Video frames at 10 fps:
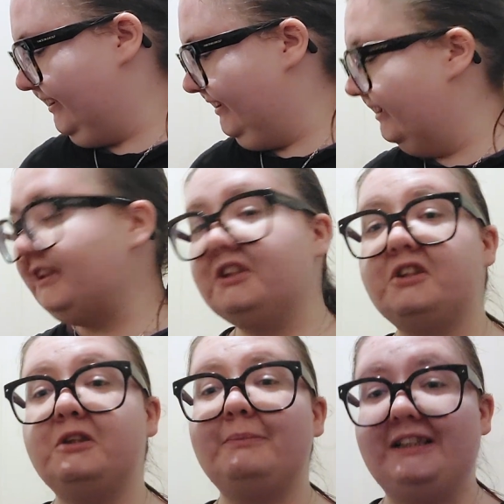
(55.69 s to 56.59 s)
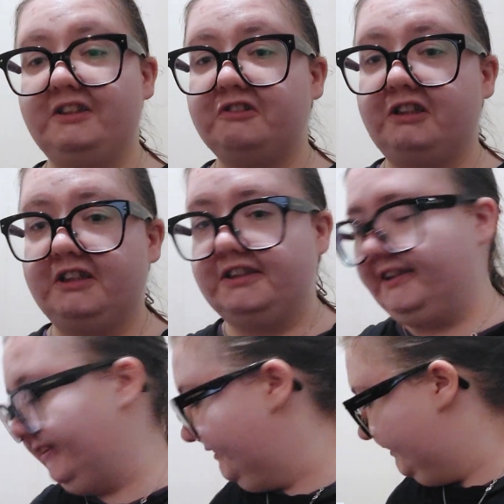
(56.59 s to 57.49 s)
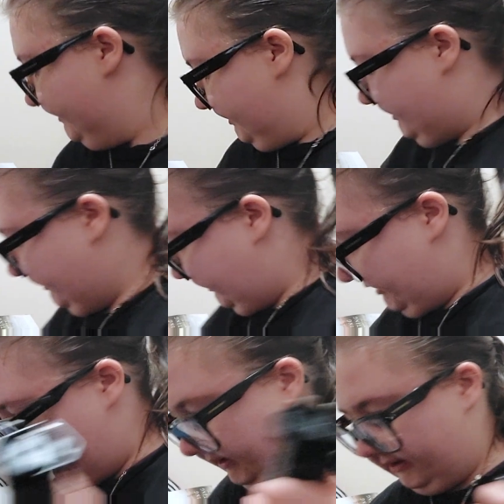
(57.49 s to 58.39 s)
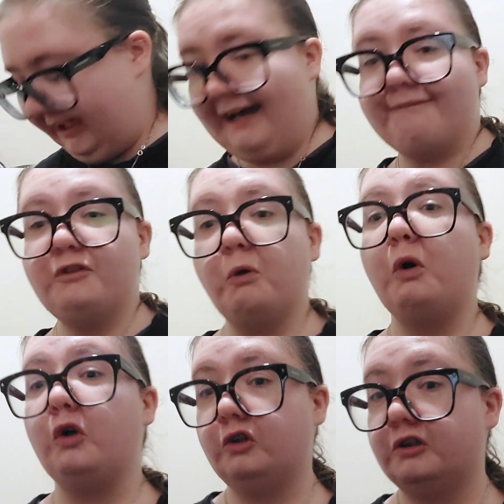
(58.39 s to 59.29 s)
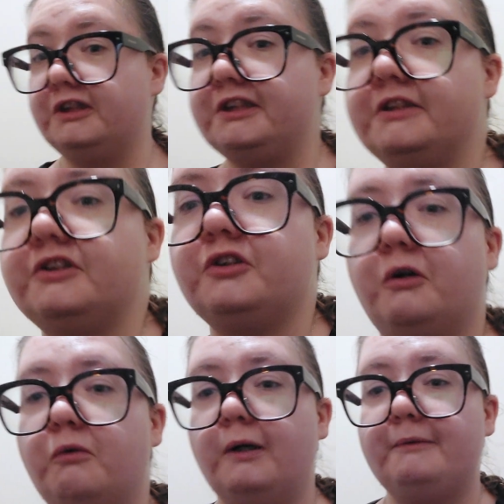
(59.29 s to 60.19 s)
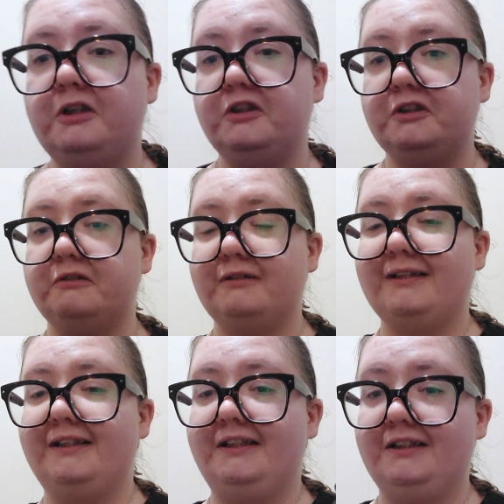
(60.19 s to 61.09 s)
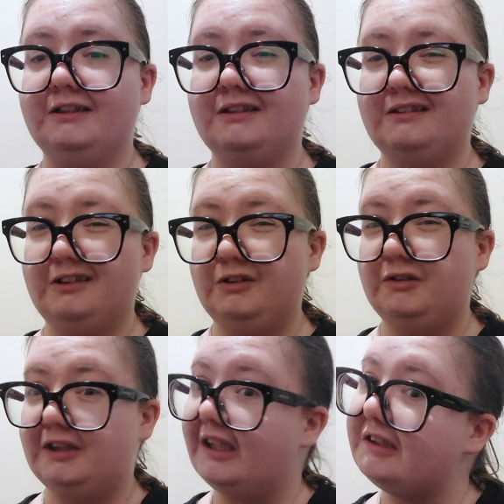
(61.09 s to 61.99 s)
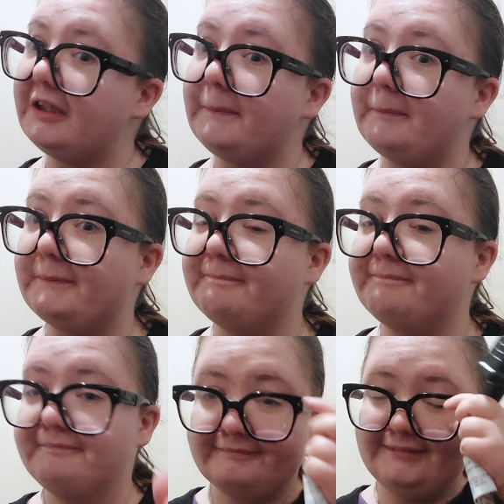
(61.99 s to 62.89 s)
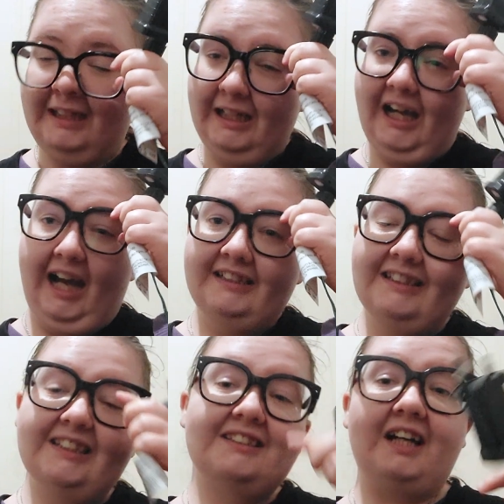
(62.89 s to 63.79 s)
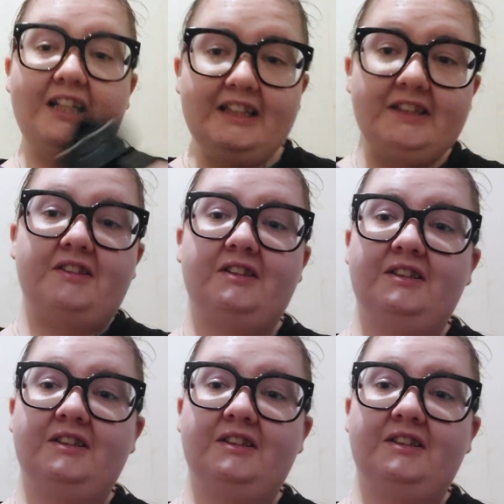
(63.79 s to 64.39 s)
this is going to be interesting. I have no hooks, so what I'm going to do is use sellotape. And yes, that is